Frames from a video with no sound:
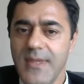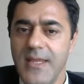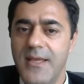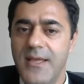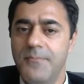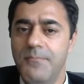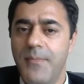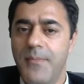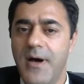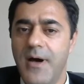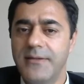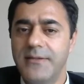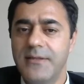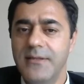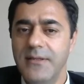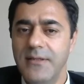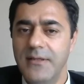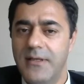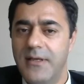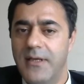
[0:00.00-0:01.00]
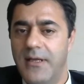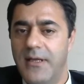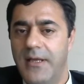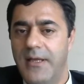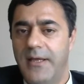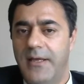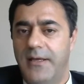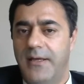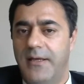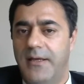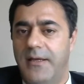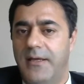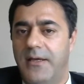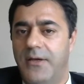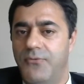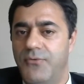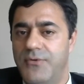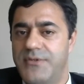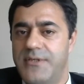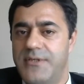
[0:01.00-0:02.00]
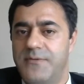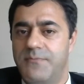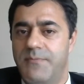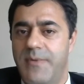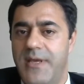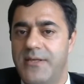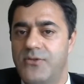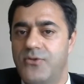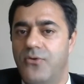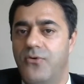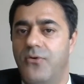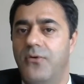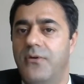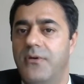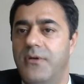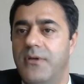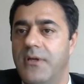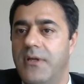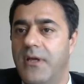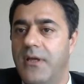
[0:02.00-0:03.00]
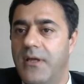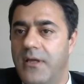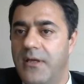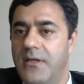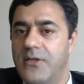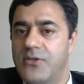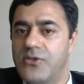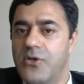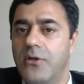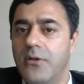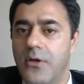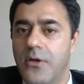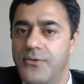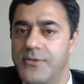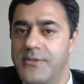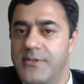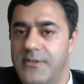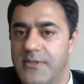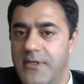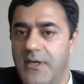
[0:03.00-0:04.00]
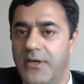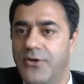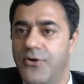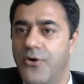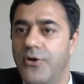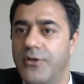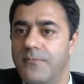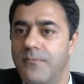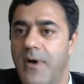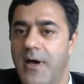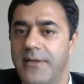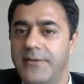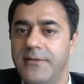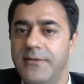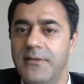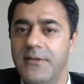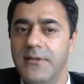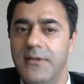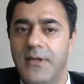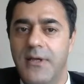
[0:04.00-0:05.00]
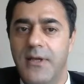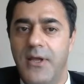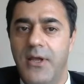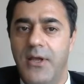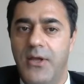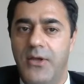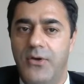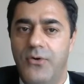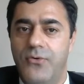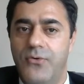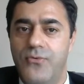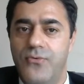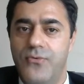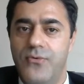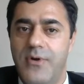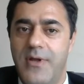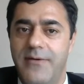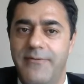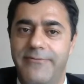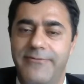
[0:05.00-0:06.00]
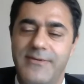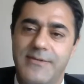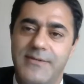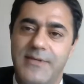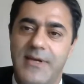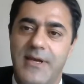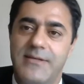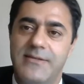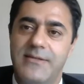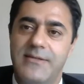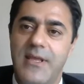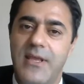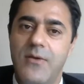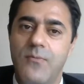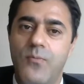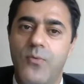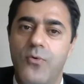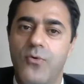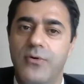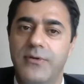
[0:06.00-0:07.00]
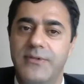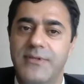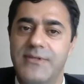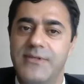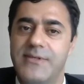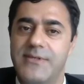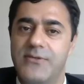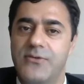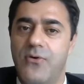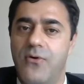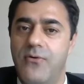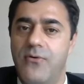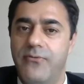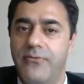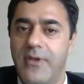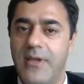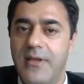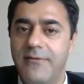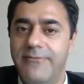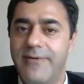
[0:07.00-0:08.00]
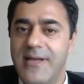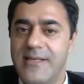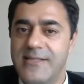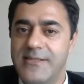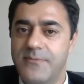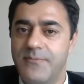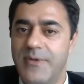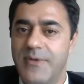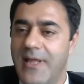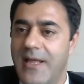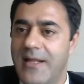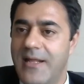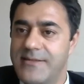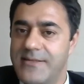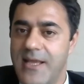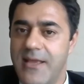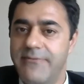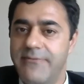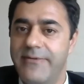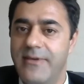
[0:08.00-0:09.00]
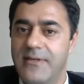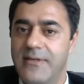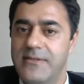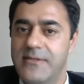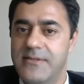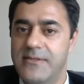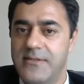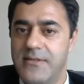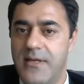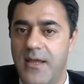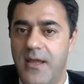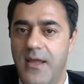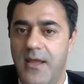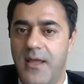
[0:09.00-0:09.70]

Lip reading: model, which is based on Solow's growth model, who emphasized the importance of investment and savings.